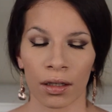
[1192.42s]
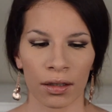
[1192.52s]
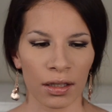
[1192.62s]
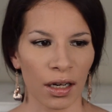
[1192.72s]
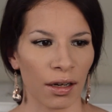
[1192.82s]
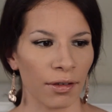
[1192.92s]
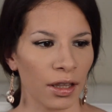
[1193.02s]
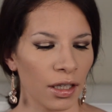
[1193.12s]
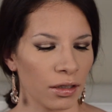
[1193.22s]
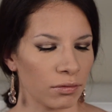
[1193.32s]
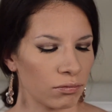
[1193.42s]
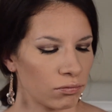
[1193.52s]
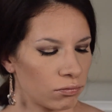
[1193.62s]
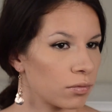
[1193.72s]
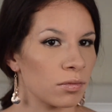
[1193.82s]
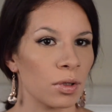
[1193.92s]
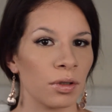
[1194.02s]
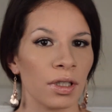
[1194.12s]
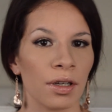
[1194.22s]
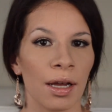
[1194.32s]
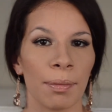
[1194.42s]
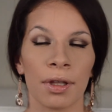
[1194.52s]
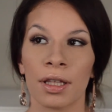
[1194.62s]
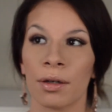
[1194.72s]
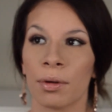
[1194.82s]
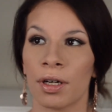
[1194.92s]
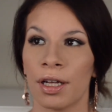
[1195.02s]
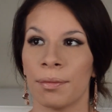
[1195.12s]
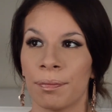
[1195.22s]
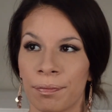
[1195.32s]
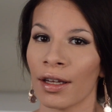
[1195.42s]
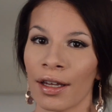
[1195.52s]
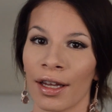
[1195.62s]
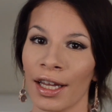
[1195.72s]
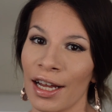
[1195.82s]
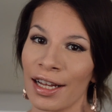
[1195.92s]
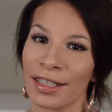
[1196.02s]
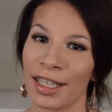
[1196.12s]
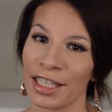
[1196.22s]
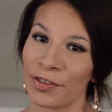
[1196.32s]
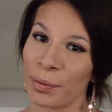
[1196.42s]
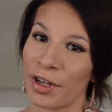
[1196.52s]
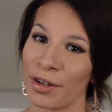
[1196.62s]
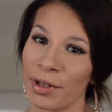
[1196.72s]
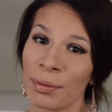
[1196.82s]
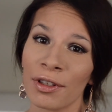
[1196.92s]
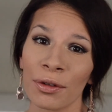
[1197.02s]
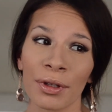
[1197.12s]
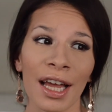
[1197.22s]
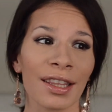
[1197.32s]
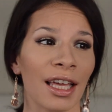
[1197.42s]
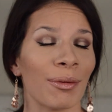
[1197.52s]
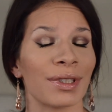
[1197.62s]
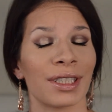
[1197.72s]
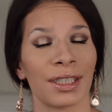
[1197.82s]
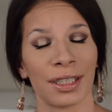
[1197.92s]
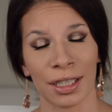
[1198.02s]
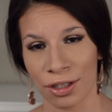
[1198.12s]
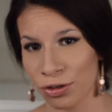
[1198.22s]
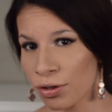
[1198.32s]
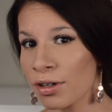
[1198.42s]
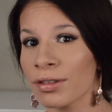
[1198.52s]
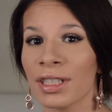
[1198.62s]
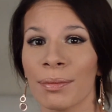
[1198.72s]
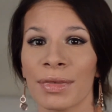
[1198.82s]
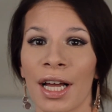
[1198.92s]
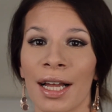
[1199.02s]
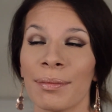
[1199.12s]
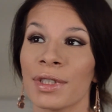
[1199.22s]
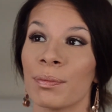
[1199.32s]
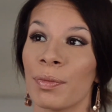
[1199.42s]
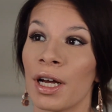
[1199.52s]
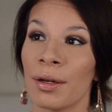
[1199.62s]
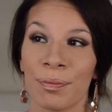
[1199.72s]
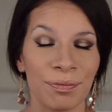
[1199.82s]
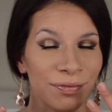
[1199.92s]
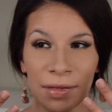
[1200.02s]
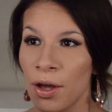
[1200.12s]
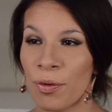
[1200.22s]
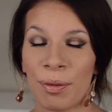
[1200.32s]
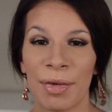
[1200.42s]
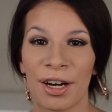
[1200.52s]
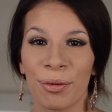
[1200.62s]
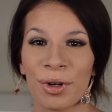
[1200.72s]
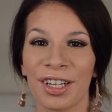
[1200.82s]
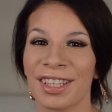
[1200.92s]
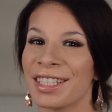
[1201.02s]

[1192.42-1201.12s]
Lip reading: Is that everything? Holy crap, I think we're done. Hey guys, thanks for bearing with me through that. That was a struggle sometimes, but we made it work.